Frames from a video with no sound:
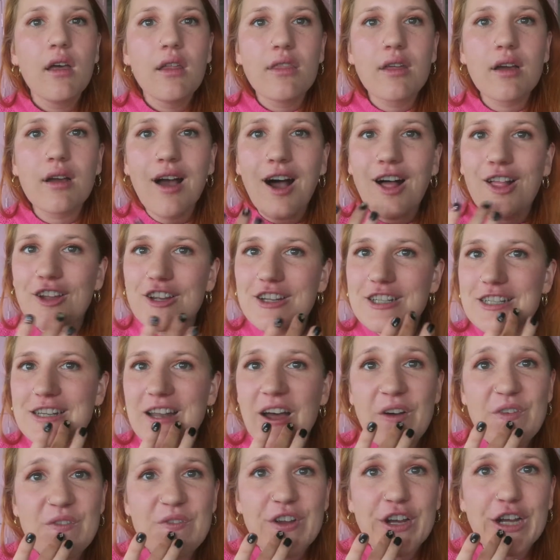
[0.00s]
The color's
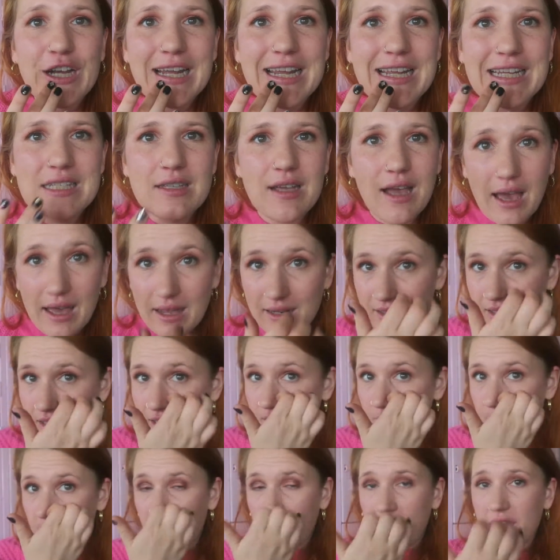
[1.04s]
not very
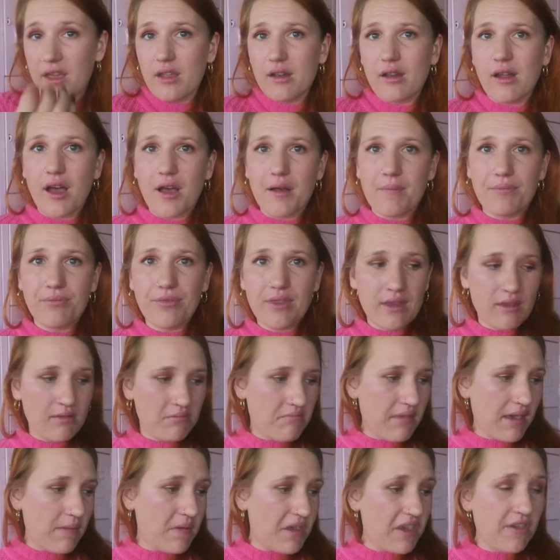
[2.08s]
intense, but
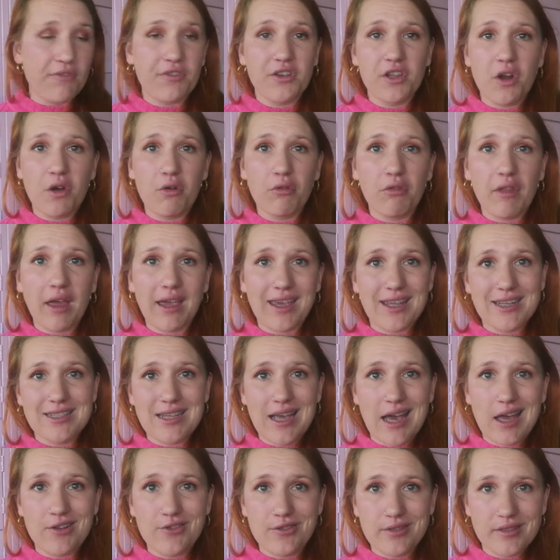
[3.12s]
maybe if you don't like
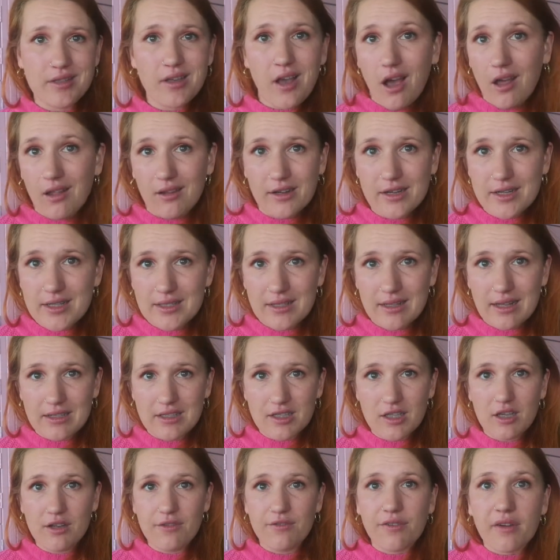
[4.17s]
intense colors, and
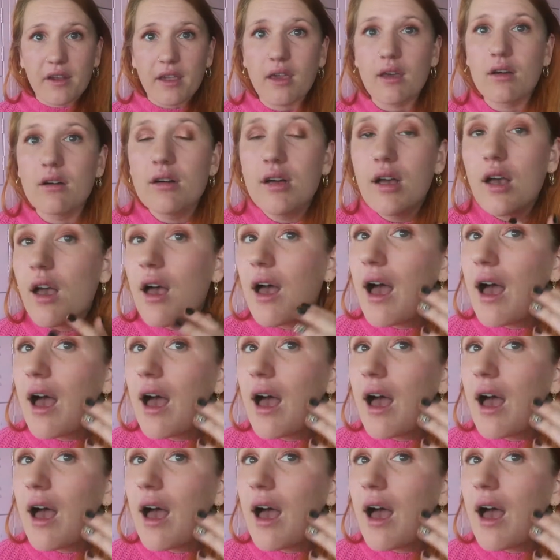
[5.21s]
that's good for you.